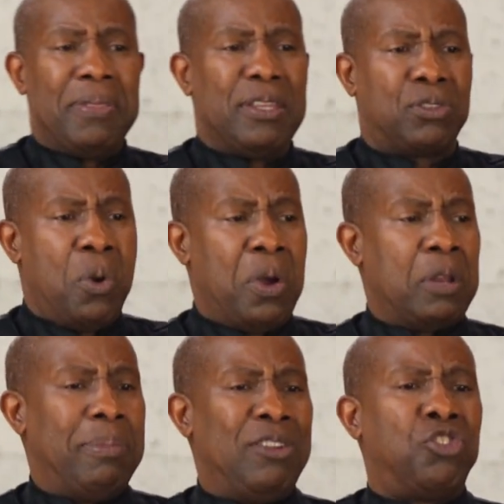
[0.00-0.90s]
it's
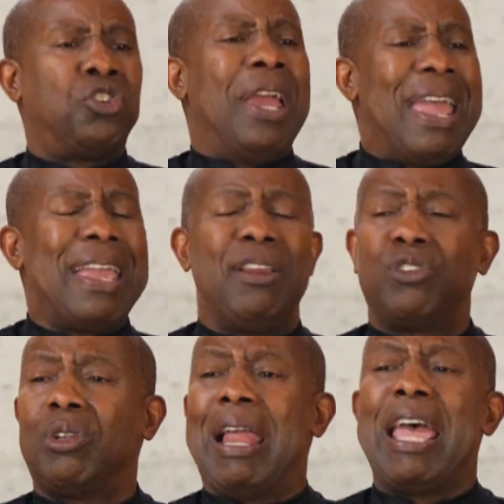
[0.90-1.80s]
going to be
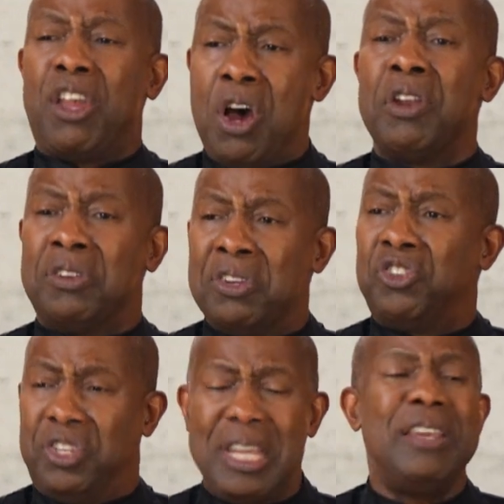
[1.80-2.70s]
changed like unto
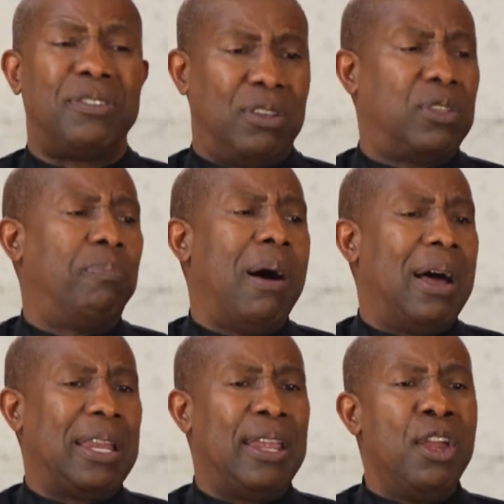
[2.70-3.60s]
Jesus'
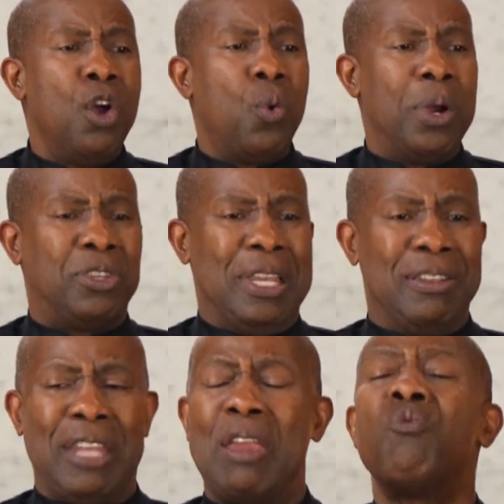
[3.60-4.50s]
body, which
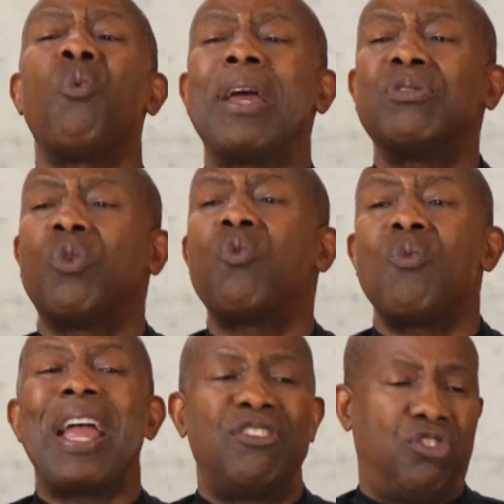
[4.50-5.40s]
is a
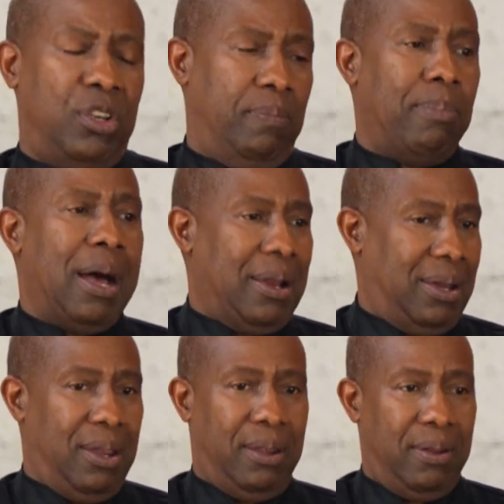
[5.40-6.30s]
resurrection
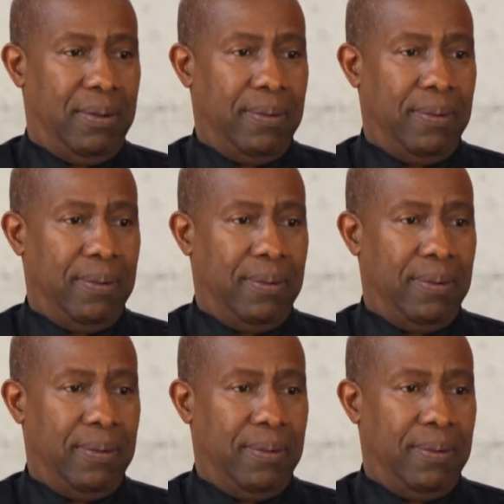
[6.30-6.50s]
body.